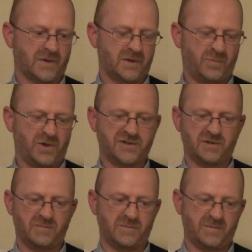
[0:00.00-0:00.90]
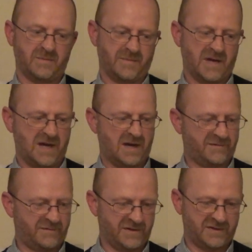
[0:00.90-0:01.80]
the bottom
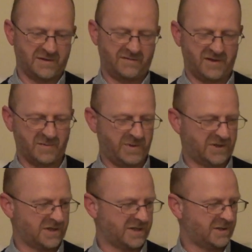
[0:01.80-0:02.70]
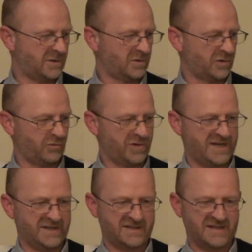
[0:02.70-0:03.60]
half of this, if you can picture like a long
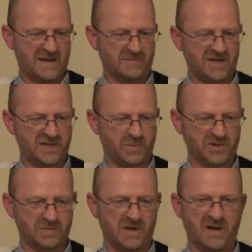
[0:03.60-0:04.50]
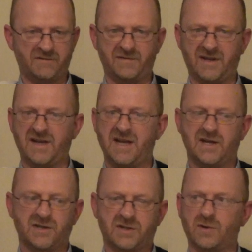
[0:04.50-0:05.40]
green stem, like the bottom half of it
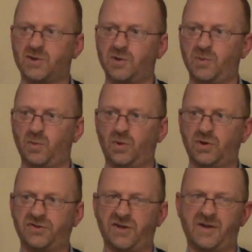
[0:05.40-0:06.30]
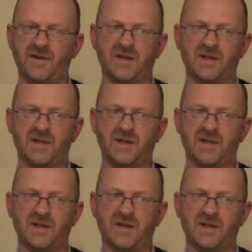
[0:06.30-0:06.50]
soaks up the water.